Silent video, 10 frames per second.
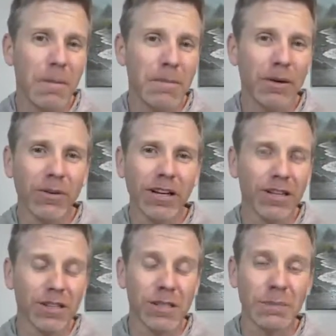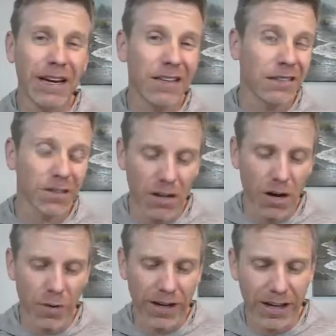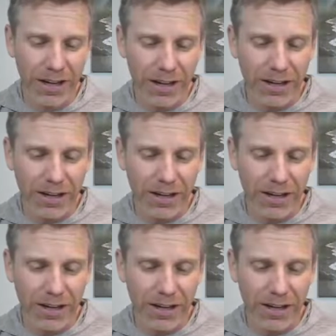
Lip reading: building or space is going